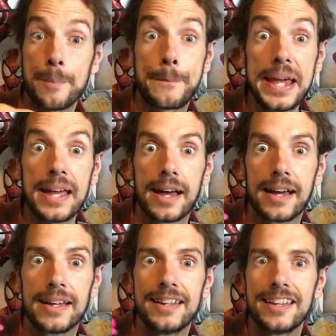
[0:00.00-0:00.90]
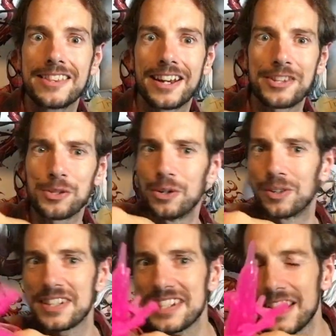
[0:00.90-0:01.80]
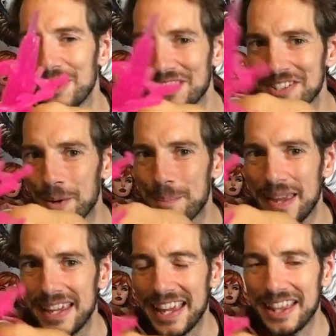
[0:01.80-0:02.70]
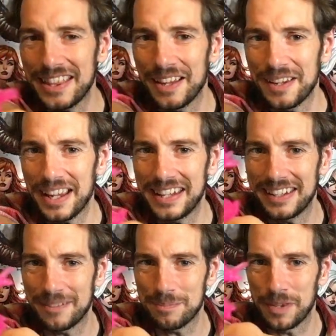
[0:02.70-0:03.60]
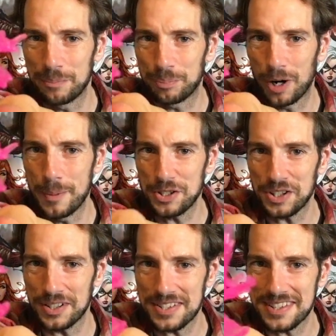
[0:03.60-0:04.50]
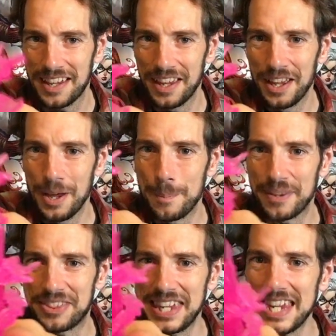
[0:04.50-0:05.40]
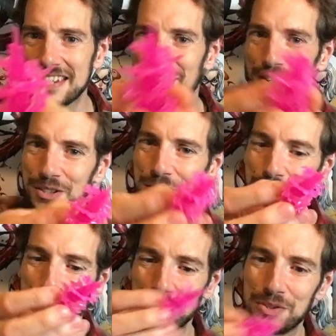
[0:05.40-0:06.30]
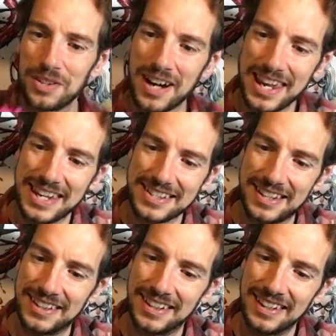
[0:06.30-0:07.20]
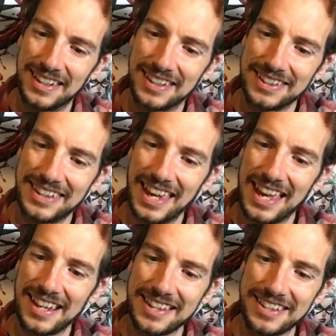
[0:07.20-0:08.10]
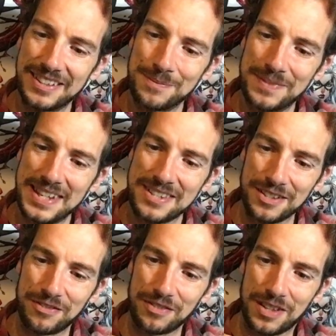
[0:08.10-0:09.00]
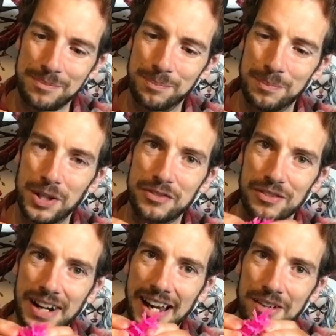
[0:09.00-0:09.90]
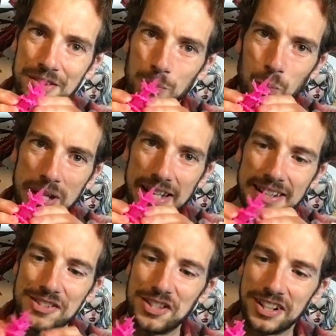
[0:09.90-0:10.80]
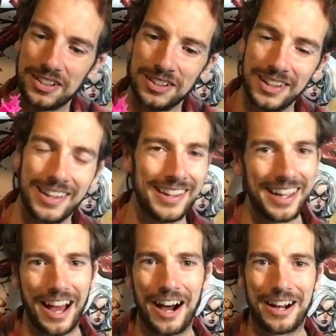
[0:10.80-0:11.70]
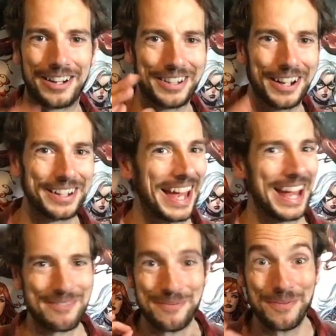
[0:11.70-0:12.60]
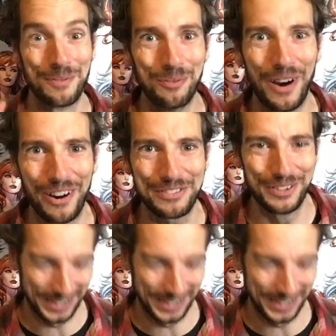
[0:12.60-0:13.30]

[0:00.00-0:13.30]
bigger than I thought. These didn't look so big in the, in the, the promo shots, but these look great. And yeah, like the, these sort of can move around and wiggle and jiggle. Oh, okay, we're off to a